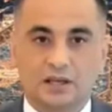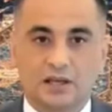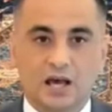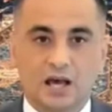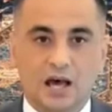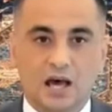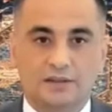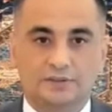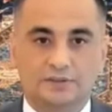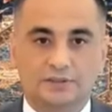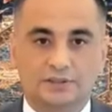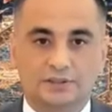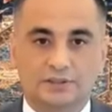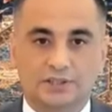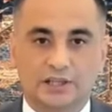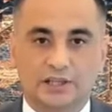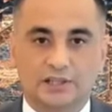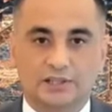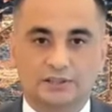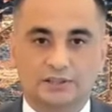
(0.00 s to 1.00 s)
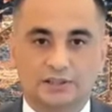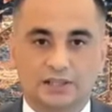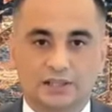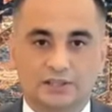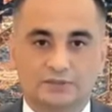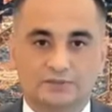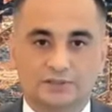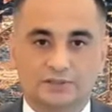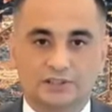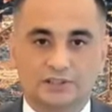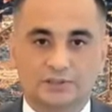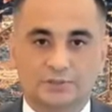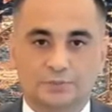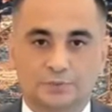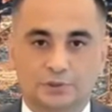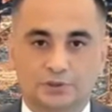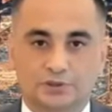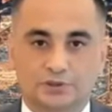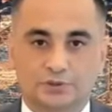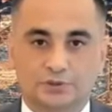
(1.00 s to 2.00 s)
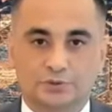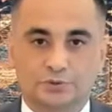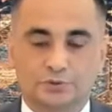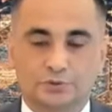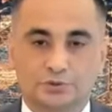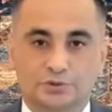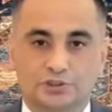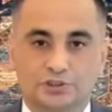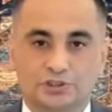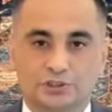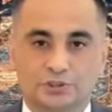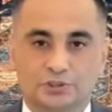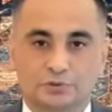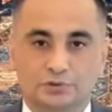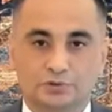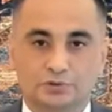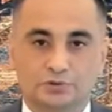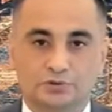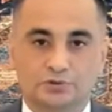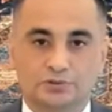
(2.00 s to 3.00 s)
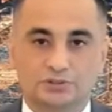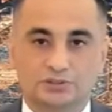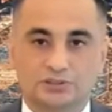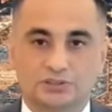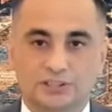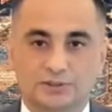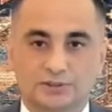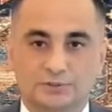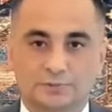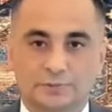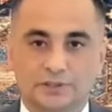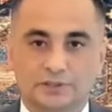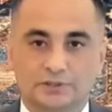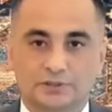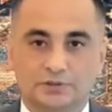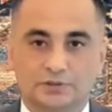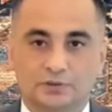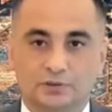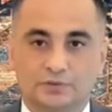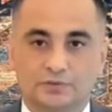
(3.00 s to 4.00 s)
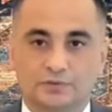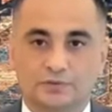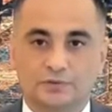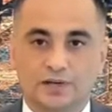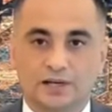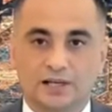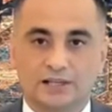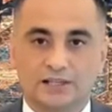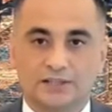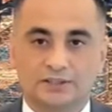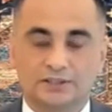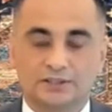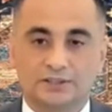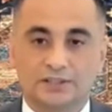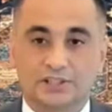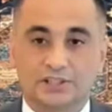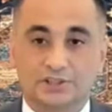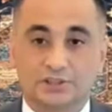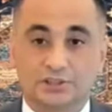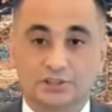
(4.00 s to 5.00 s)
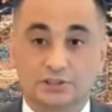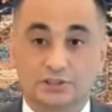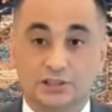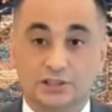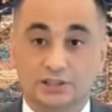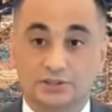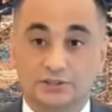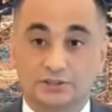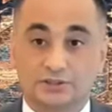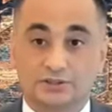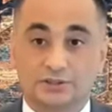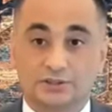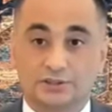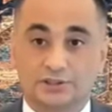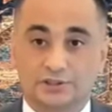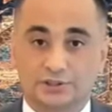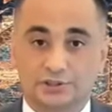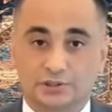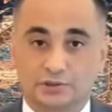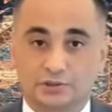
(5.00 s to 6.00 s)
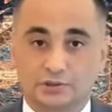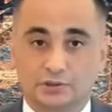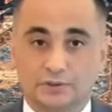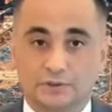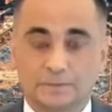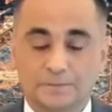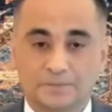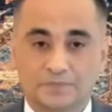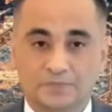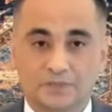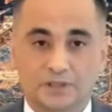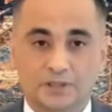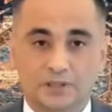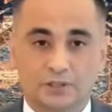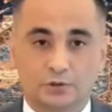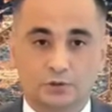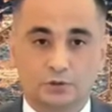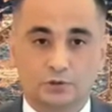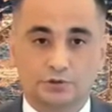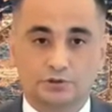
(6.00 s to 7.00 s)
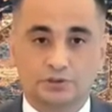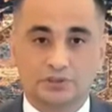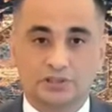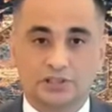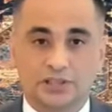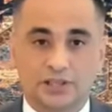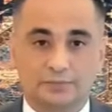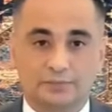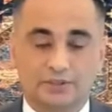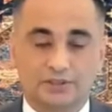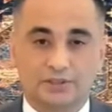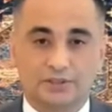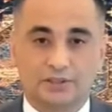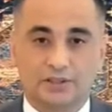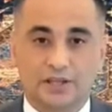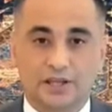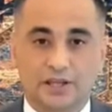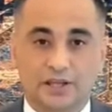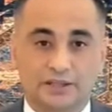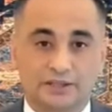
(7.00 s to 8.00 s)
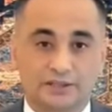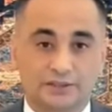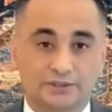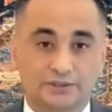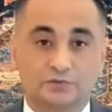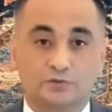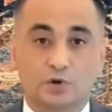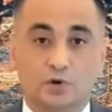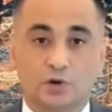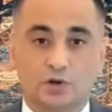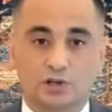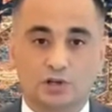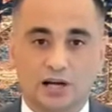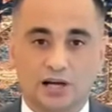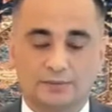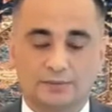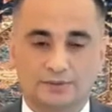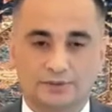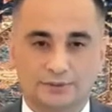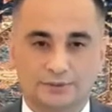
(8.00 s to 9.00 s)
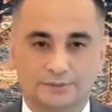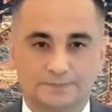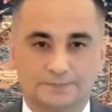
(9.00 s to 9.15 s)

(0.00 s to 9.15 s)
and detain as well as prosecute individuals suspected of violating national and international law, including committing heinous war crimes.